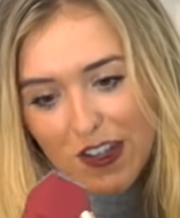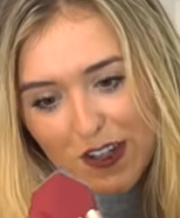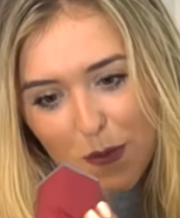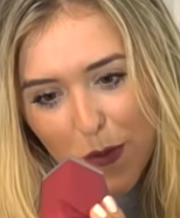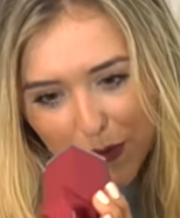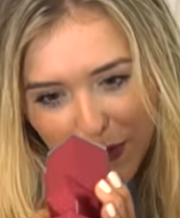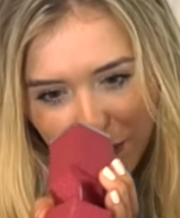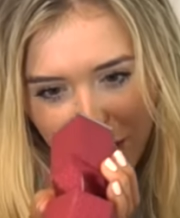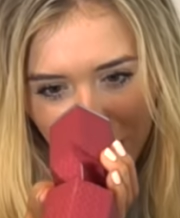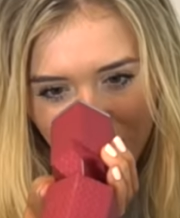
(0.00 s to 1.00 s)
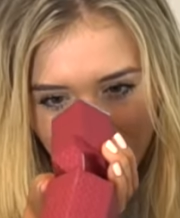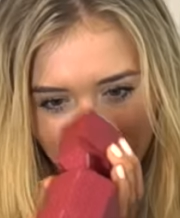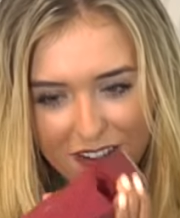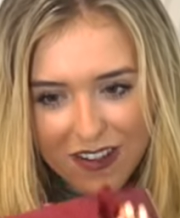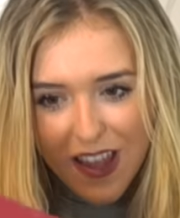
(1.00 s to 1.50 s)
little Moulton Brown. Oh, I
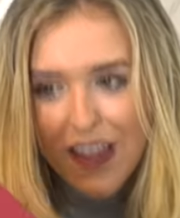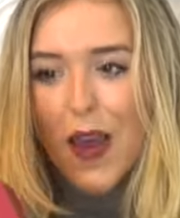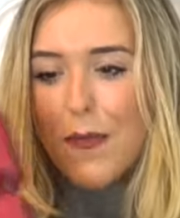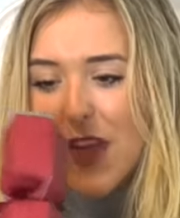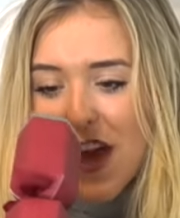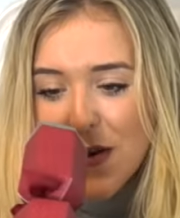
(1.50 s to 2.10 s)
can see them.